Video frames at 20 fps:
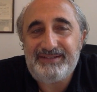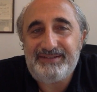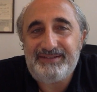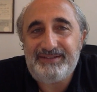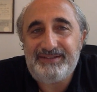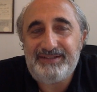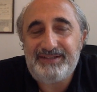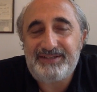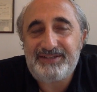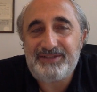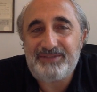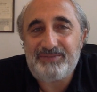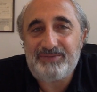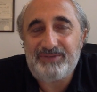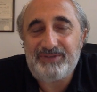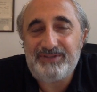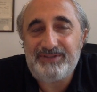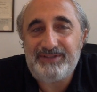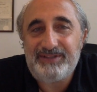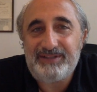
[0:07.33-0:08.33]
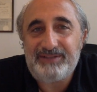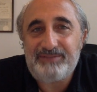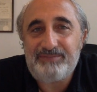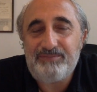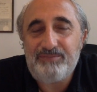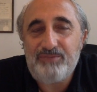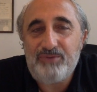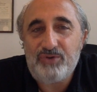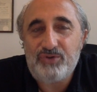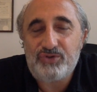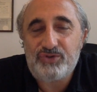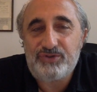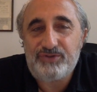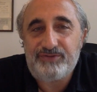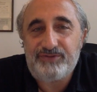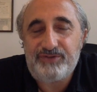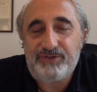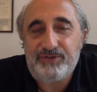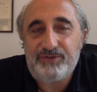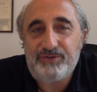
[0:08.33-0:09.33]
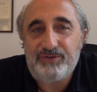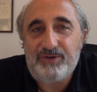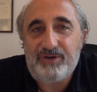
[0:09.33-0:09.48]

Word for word: the discipline that most of you